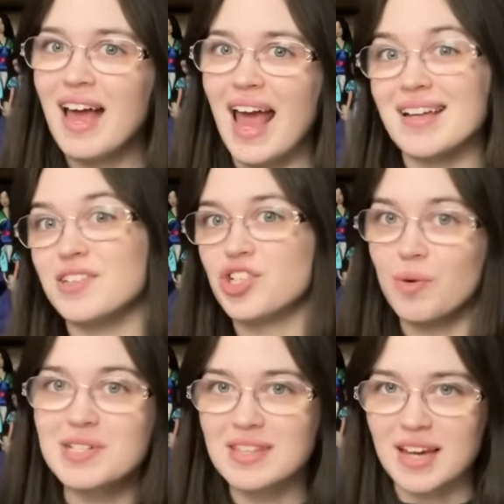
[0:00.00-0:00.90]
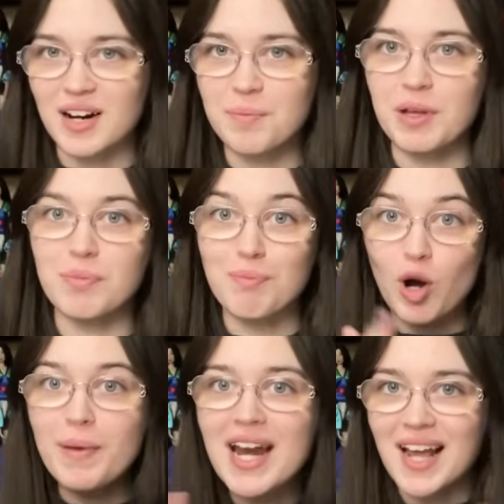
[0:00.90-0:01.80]
and she wasn't there, but
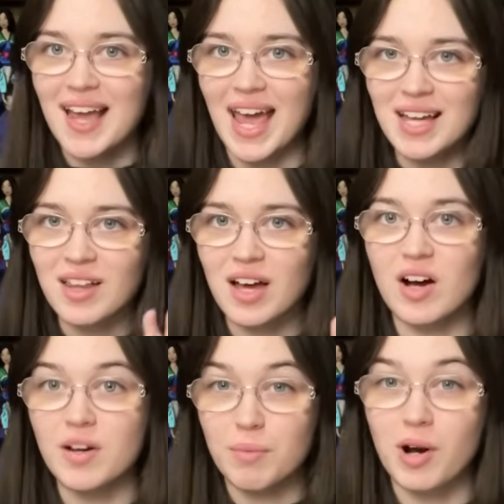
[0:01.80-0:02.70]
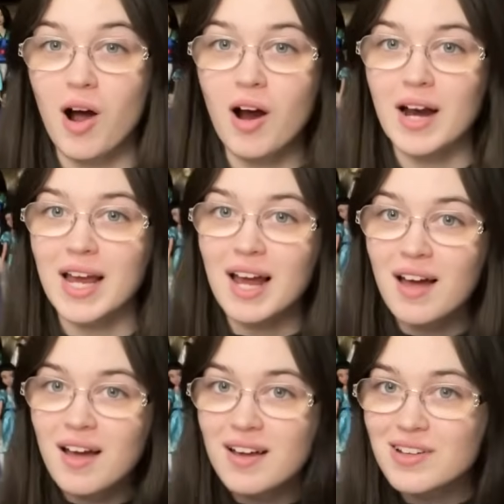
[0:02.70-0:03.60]
mermaid and Kayla on Mercari
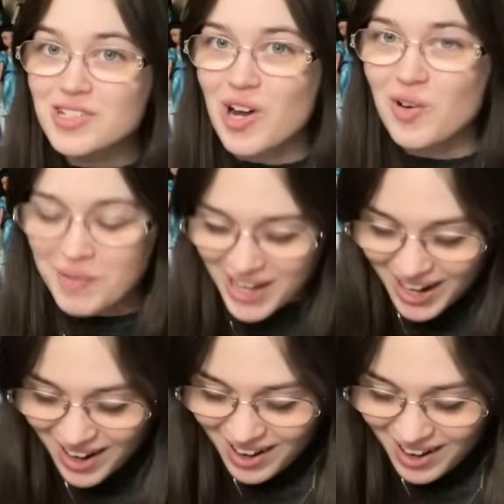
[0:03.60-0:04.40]
showed me